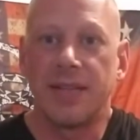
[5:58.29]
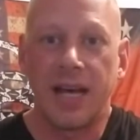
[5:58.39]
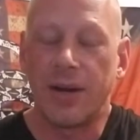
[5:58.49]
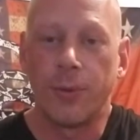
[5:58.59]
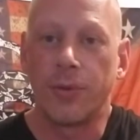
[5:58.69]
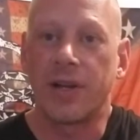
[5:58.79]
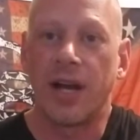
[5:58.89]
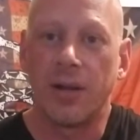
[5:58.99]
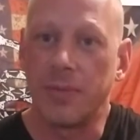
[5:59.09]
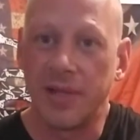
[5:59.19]
I don't want to
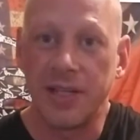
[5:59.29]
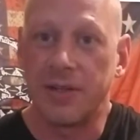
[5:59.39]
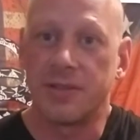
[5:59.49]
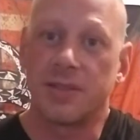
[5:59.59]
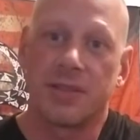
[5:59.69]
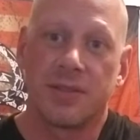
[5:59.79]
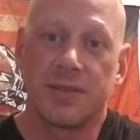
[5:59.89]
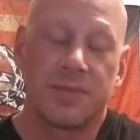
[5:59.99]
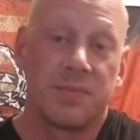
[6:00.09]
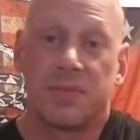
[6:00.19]
call them leaders because
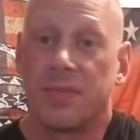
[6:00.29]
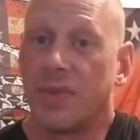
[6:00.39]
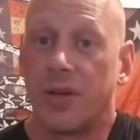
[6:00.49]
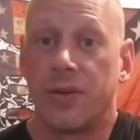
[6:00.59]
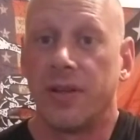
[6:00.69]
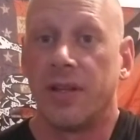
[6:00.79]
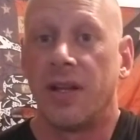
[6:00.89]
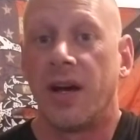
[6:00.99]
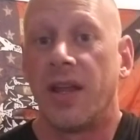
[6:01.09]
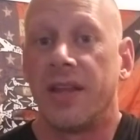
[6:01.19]
they're really not.